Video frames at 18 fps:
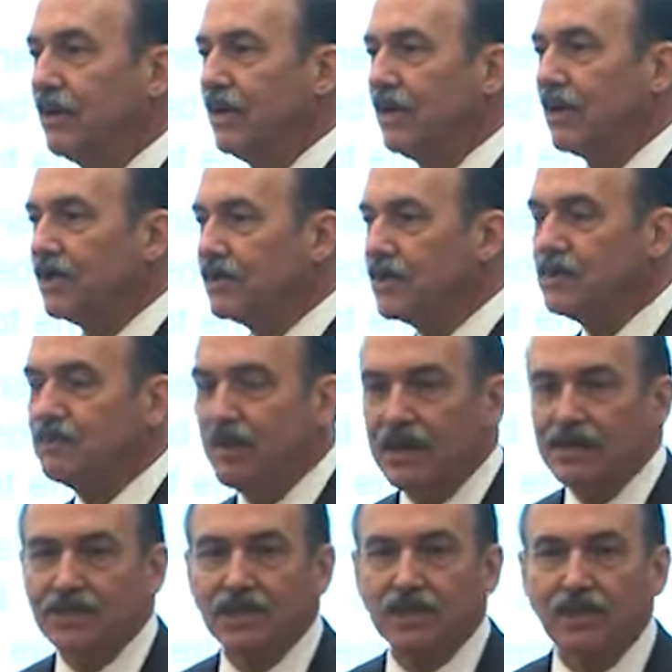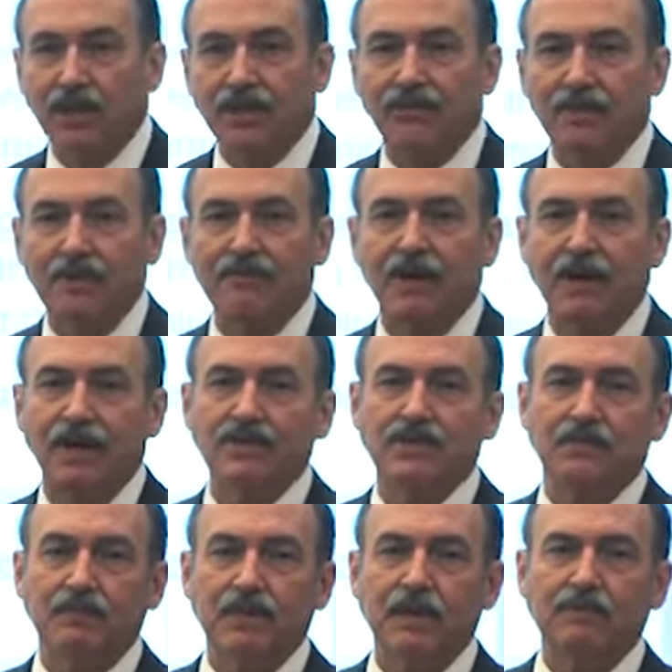Because there's basically 3
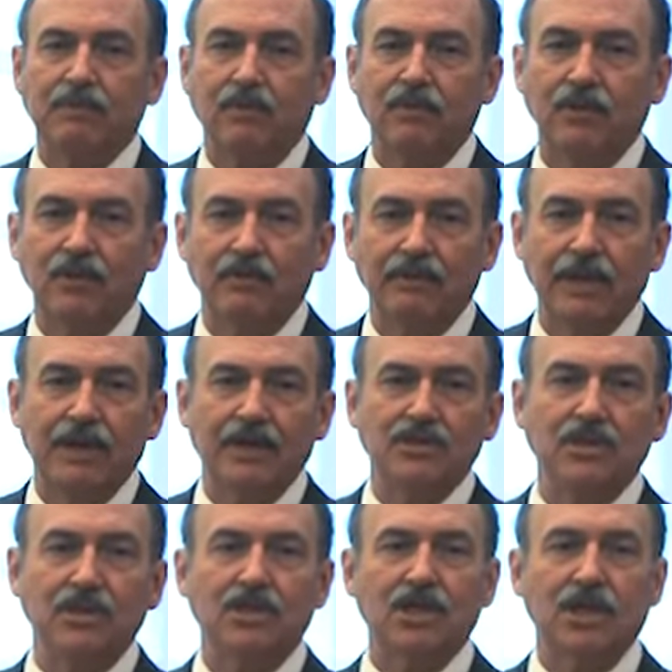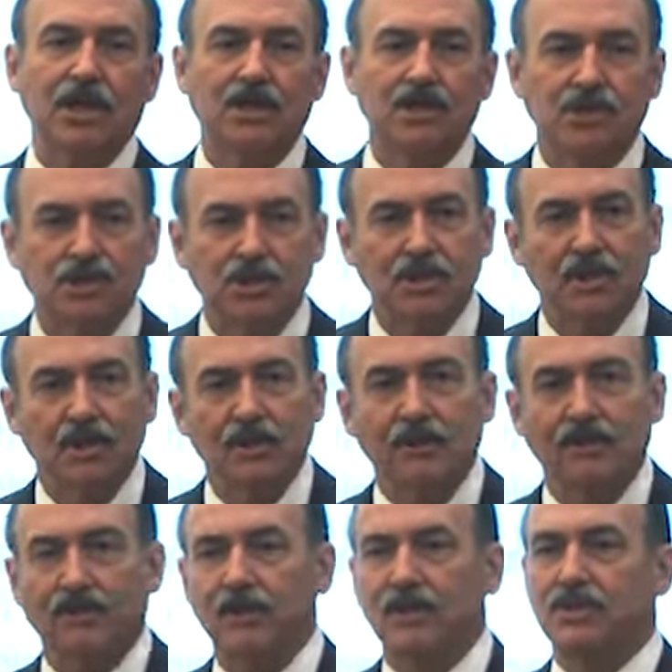buckets of people when you're managing change.
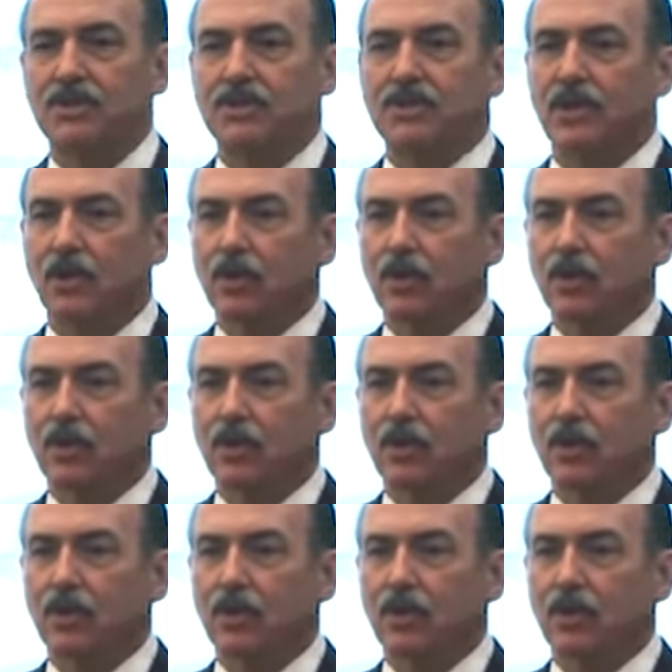There's the